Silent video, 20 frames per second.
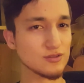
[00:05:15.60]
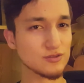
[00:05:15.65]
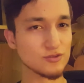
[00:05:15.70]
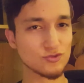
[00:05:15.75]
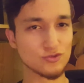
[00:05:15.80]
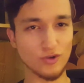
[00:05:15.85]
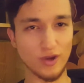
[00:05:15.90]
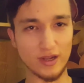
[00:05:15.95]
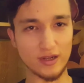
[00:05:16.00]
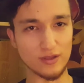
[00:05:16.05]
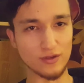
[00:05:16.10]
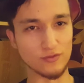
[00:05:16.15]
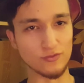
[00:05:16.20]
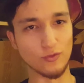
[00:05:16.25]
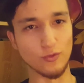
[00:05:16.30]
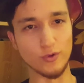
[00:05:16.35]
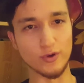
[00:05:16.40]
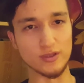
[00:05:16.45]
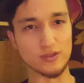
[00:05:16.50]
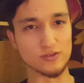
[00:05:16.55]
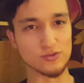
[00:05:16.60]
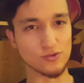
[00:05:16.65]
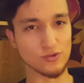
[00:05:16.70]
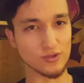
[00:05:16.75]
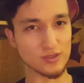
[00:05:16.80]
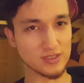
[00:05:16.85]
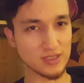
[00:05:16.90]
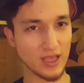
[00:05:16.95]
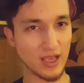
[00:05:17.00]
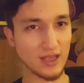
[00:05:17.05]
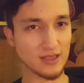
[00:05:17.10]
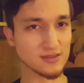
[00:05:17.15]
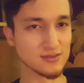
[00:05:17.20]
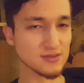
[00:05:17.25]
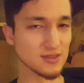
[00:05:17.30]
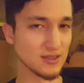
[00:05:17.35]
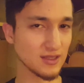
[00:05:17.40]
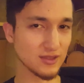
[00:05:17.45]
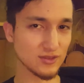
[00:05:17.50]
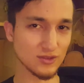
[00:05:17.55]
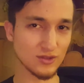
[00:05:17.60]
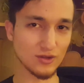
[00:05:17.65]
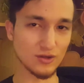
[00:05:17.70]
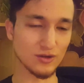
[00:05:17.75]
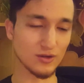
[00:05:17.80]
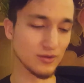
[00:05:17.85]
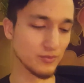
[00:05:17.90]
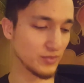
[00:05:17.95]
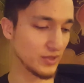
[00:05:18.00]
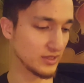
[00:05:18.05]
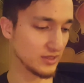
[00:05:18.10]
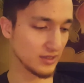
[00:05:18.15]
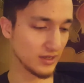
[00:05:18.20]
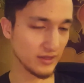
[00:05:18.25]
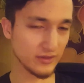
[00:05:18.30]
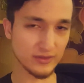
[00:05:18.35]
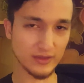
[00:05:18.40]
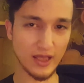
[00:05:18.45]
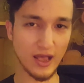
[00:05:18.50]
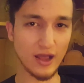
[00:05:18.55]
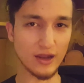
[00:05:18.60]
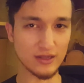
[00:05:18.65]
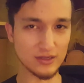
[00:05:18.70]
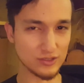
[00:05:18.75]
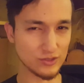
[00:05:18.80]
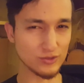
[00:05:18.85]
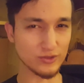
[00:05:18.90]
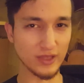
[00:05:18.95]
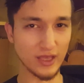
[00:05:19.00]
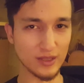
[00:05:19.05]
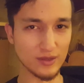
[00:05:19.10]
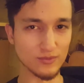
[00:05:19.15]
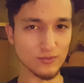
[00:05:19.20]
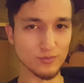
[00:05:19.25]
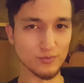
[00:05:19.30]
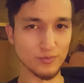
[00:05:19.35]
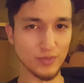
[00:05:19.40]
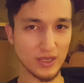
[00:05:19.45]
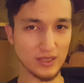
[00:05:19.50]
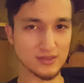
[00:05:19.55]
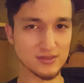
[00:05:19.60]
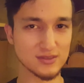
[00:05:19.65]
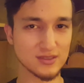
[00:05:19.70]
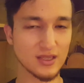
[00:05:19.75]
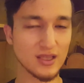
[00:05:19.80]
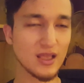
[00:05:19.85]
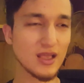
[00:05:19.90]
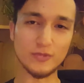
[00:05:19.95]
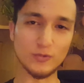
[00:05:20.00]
try to avoid certain taxes and get their opinion on how to do that best.